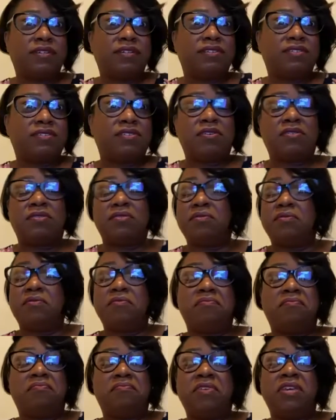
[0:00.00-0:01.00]
So
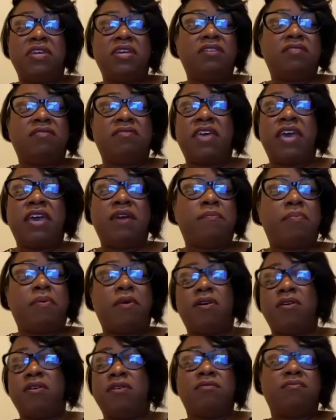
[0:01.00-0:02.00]
yeah, that
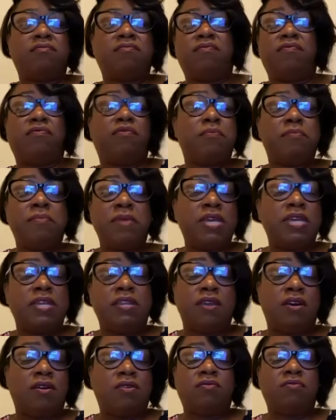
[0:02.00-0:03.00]
part for me,
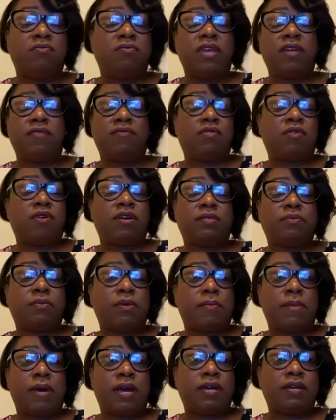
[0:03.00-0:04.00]
no, never crossed my
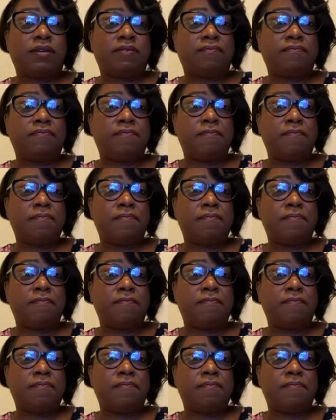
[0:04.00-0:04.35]
mind.